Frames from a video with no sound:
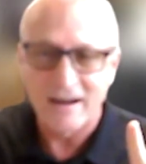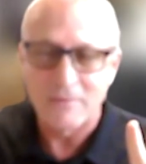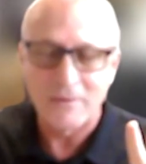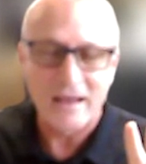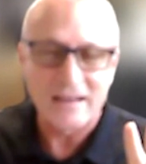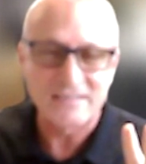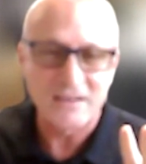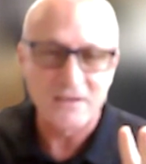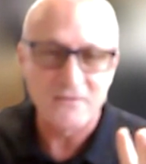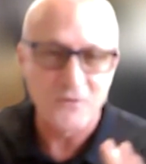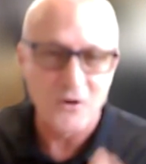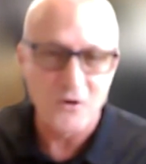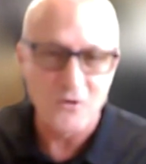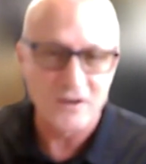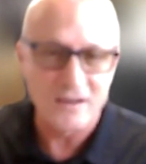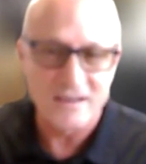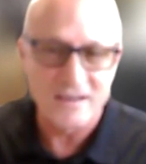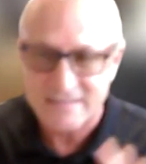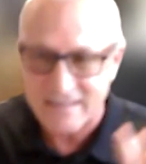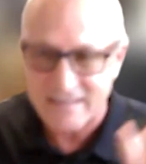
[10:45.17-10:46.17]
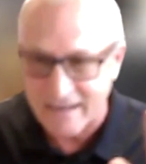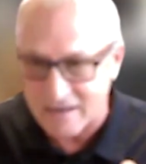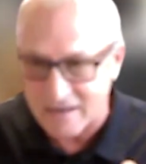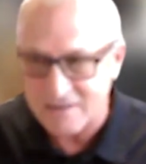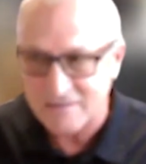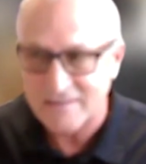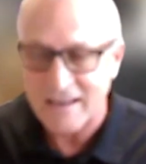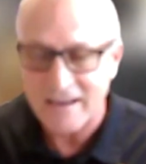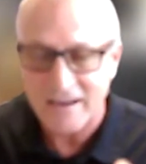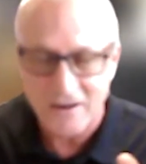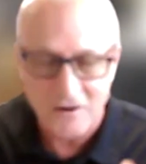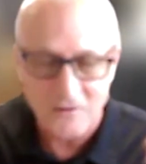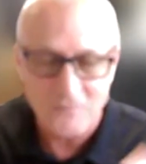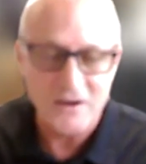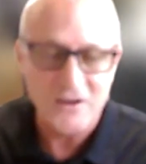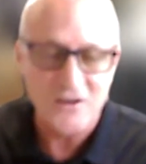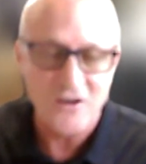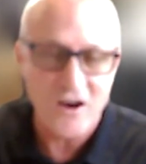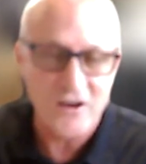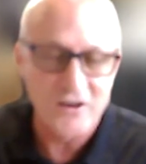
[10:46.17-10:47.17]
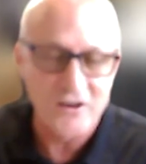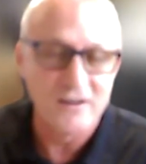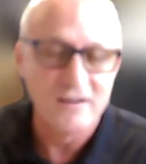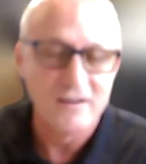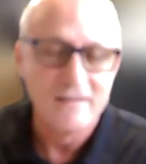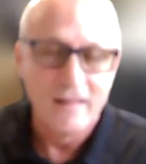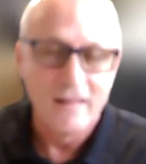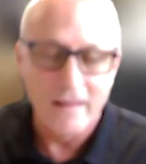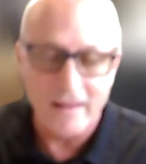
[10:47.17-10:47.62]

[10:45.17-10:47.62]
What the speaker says: I'm gonna stay focused. I got to take care of my daughter.